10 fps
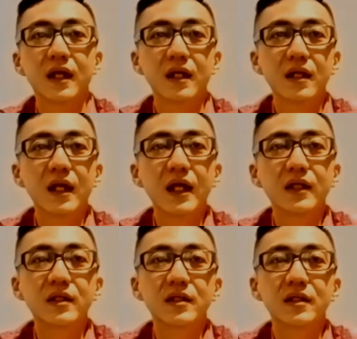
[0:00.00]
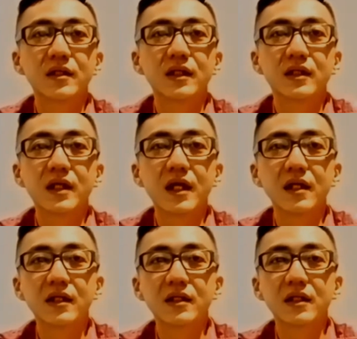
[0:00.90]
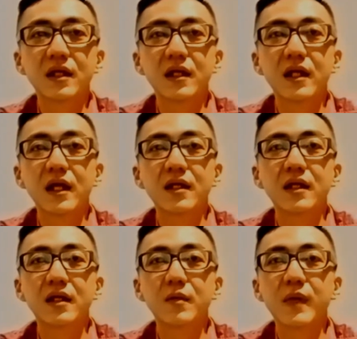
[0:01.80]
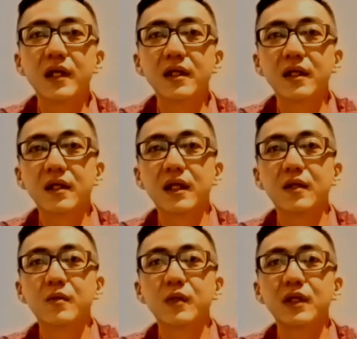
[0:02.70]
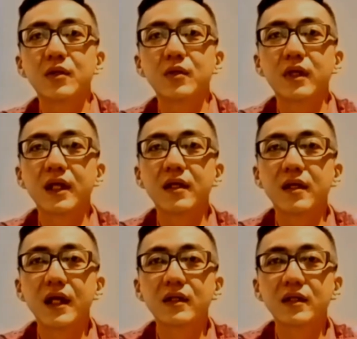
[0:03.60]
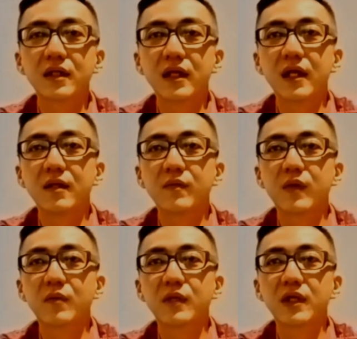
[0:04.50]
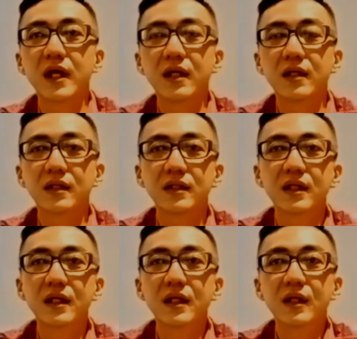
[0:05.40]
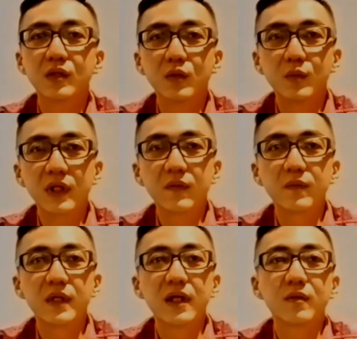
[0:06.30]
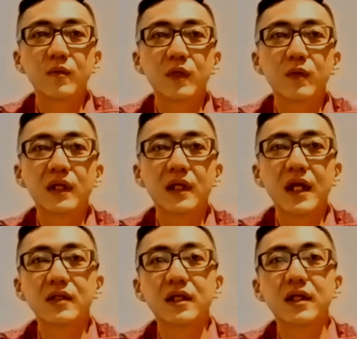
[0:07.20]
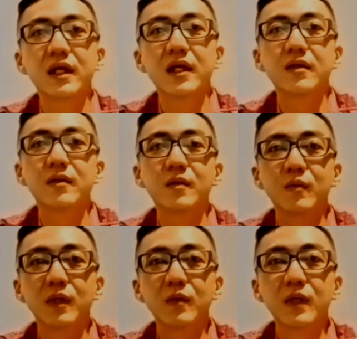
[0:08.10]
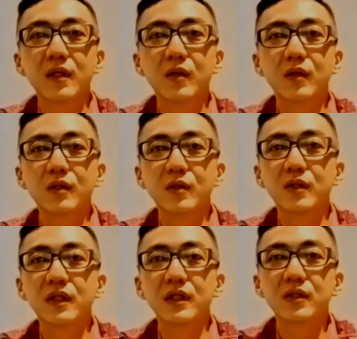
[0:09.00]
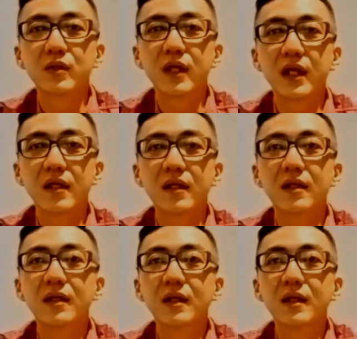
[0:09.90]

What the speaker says: And the last, the sun is a daily reminder that we too can rise again from the darkness. To believe that we will rise again, we will go through this together.